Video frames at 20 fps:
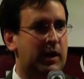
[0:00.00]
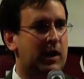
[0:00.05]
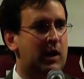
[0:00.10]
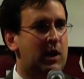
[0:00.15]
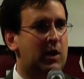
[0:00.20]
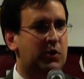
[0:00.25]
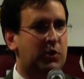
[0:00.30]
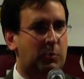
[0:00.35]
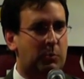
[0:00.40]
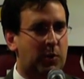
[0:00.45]

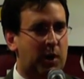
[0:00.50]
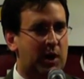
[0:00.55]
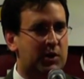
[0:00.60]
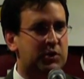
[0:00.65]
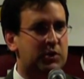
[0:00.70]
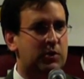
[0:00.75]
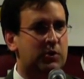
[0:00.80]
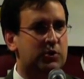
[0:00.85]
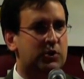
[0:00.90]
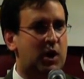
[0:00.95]
The
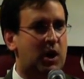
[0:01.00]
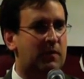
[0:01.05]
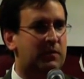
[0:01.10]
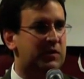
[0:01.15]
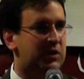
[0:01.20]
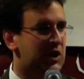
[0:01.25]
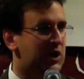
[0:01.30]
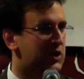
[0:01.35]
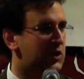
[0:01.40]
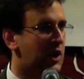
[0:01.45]
prosecutor's
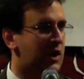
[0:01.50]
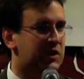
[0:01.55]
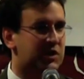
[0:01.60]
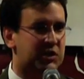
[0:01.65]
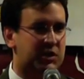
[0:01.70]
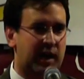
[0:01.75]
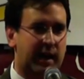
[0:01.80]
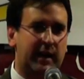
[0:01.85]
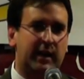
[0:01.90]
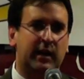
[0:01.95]
office is not
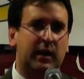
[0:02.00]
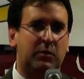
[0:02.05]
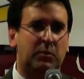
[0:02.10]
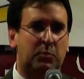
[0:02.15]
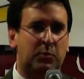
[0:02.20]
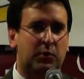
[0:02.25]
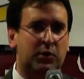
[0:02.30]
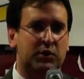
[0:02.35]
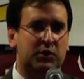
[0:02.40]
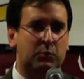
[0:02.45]
sending them
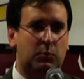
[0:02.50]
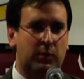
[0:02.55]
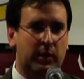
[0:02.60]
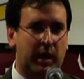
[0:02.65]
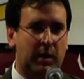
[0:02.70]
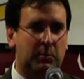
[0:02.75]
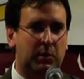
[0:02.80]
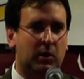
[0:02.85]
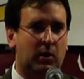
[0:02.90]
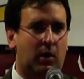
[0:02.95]
to prison where
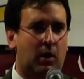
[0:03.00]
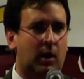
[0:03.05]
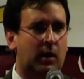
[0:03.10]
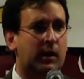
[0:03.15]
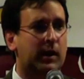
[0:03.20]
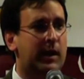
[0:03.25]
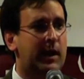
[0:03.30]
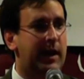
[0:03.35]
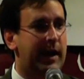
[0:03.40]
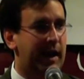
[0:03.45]
they
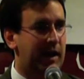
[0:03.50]
belong,